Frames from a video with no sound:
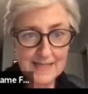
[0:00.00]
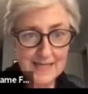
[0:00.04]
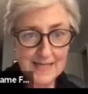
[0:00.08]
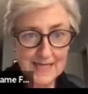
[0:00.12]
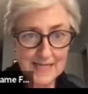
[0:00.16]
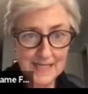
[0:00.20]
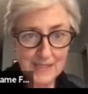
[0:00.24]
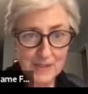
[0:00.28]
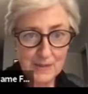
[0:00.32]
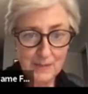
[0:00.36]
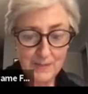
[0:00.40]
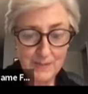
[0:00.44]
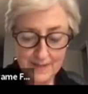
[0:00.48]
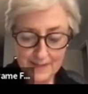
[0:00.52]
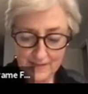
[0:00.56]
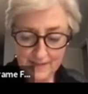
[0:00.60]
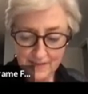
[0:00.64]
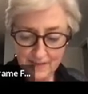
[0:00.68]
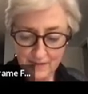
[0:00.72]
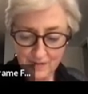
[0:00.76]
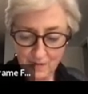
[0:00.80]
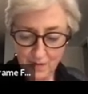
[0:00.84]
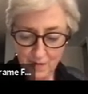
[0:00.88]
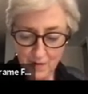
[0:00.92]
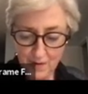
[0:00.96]
an
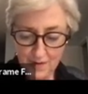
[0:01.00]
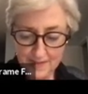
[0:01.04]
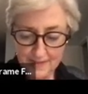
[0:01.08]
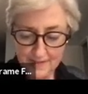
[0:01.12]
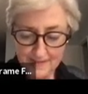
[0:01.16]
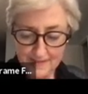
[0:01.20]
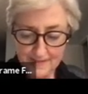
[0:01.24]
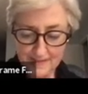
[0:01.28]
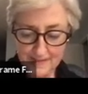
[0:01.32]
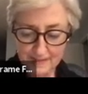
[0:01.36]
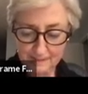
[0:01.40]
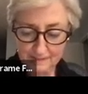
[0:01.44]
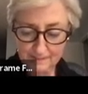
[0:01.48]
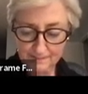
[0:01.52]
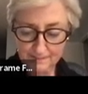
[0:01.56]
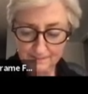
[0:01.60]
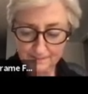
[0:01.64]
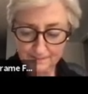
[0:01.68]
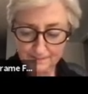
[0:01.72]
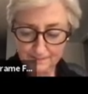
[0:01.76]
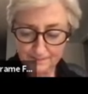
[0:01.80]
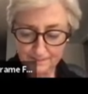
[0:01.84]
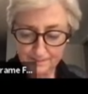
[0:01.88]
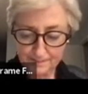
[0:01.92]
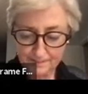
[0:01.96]
independent artist.
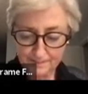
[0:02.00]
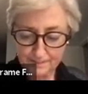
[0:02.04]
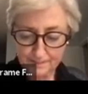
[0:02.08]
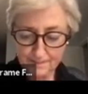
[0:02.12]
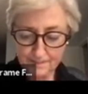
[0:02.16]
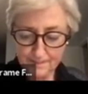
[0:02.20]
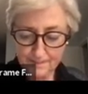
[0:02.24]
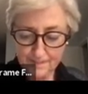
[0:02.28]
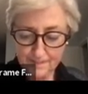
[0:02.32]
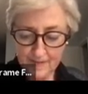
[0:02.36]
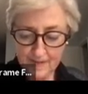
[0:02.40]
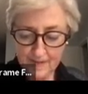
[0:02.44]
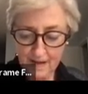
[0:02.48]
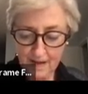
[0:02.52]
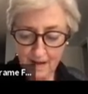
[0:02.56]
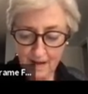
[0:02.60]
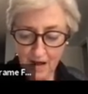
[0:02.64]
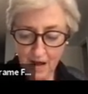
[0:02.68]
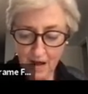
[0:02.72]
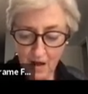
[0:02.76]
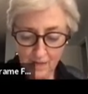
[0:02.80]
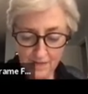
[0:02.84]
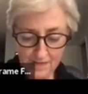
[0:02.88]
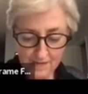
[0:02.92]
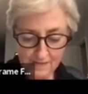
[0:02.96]

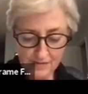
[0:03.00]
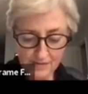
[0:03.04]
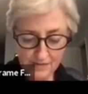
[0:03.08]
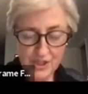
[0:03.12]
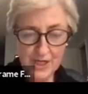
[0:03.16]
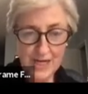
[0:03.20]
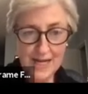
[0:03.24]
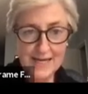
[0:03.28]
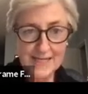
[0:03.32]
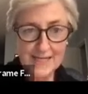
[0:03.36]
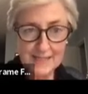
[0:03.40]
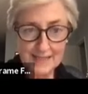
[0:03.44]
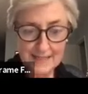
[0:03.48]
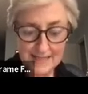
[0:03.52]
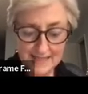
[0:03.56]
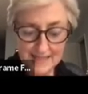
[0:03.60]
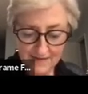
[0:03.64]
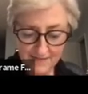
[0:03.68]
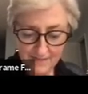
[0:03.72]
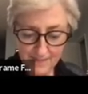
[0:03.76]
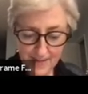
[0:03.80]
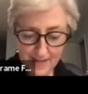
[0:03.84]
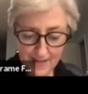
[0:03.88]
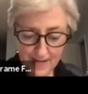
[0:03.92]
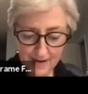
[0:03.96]
Although she had to
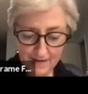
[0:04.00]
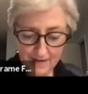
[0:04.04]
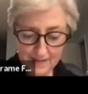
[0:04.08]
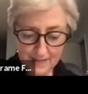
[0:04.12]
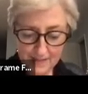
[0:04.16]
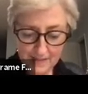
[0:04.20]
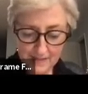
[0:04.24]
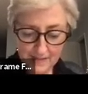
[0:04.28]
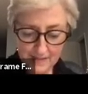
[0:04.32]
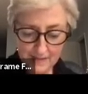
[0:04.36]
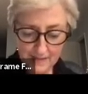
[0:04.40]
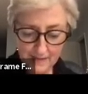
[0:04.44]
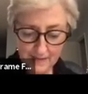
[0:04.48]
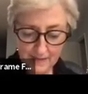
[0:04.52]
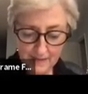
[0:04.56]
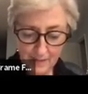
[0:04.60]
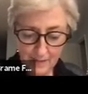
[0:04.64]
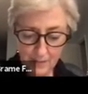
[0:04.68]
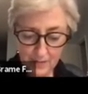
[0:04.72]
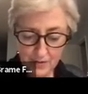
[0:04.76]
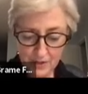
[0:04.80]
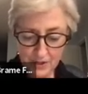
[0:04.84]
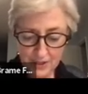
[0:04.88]
leave Paris, where